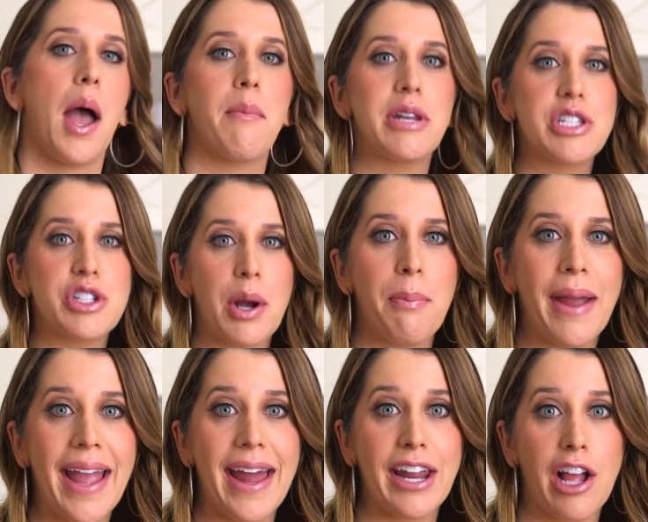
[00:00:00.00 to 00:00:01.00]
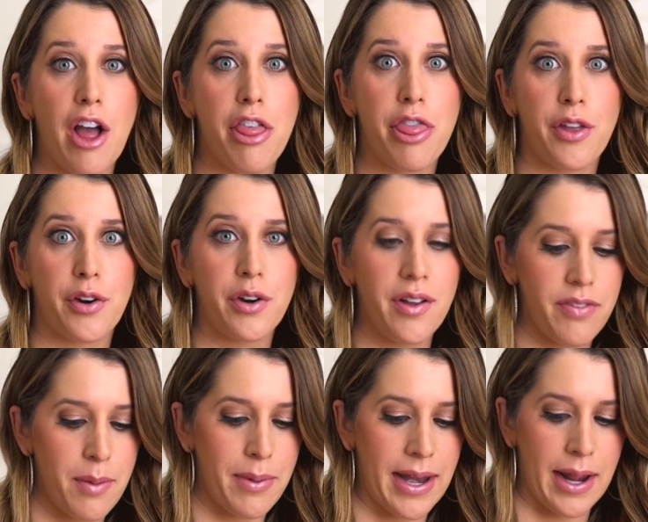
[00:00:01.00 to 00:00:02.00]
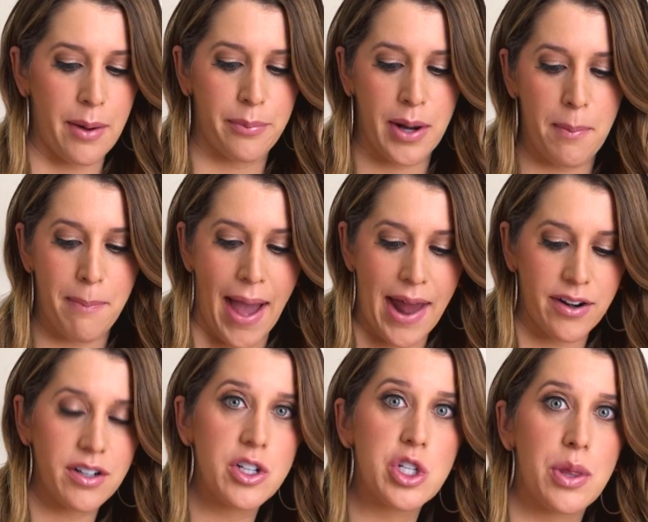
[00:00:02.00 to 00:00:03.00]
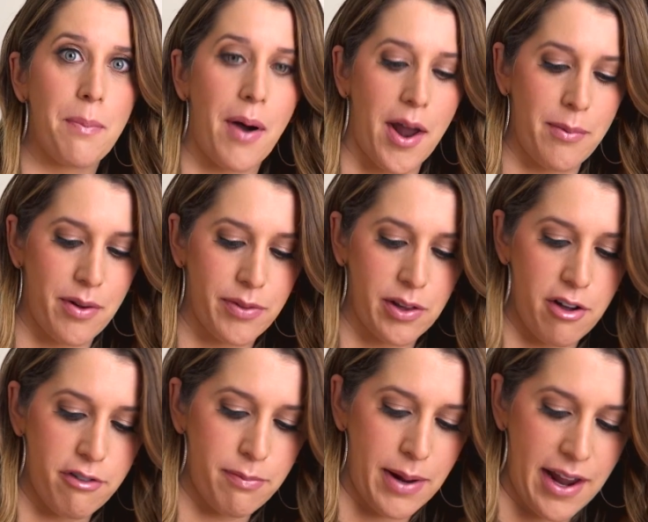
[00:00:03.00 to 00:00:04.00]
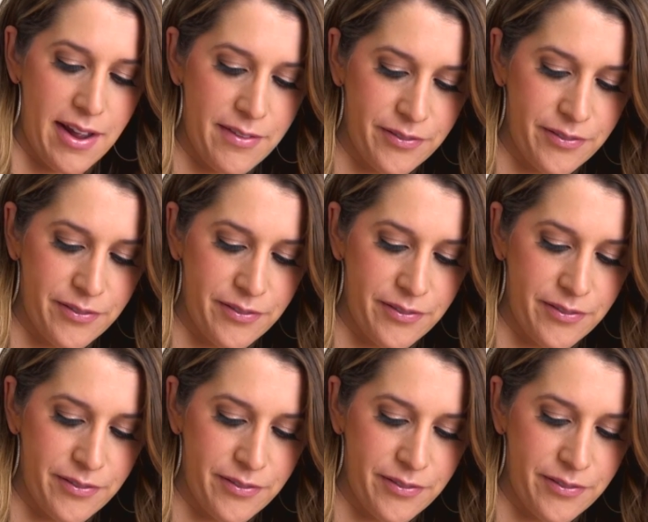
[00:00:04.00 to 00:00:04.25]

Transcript: I'm gonna start by adding 1/3 of the banana bread batter to the bottom of the loaf pan.